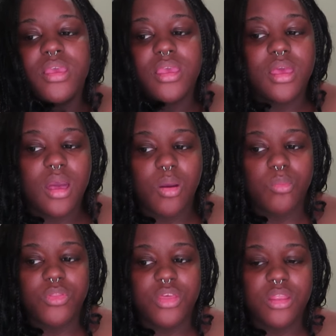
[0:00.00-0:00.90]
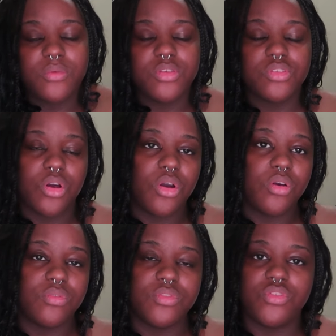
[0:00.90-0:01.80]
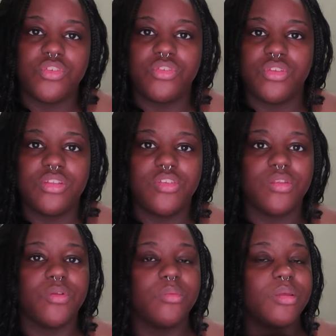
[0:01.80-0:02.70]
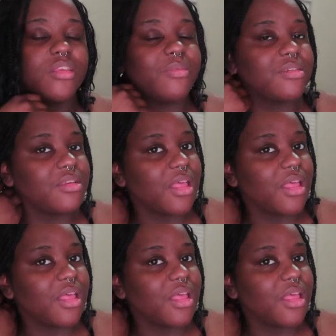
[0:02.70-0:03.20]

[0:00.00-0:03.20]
get help with getting resolved, just in general, but especially,